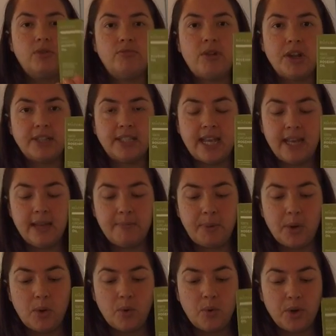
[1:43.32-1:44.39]
rosehip
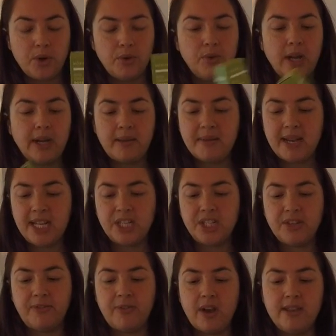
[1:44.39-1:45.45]
oil, and I managed
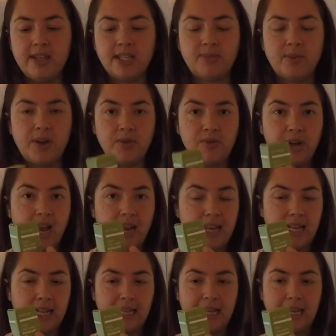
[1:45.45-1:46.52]
to find this one
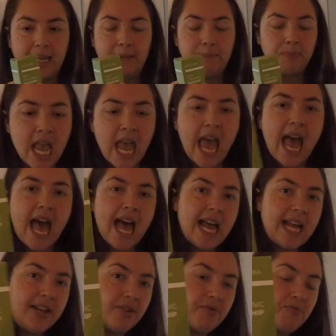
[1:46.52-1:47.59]
organically.
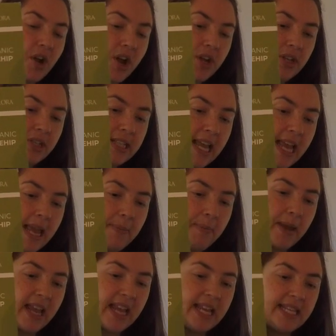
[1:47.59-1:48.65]
And
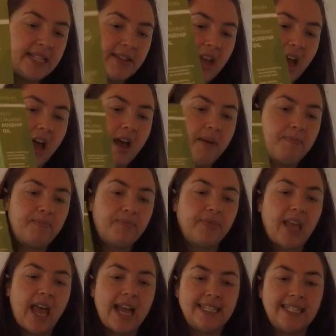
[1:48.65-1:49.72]
rosehip is
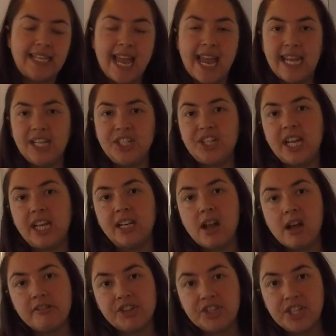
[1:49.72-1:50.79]
anti-aging,
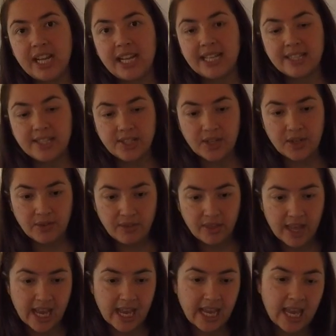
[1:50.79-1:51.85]
nourishing,
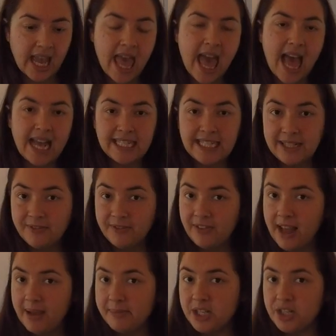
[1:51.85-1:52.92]
soothing,
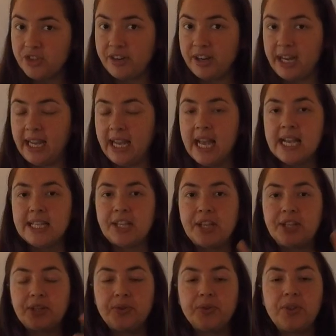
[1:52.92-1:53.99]
anti-inflammatory, so
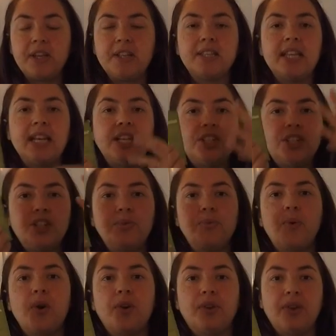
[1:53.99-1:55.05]
it's all those things you
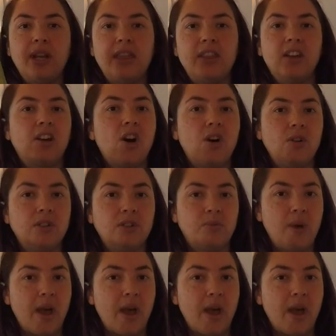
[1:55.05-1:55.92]
want in the colder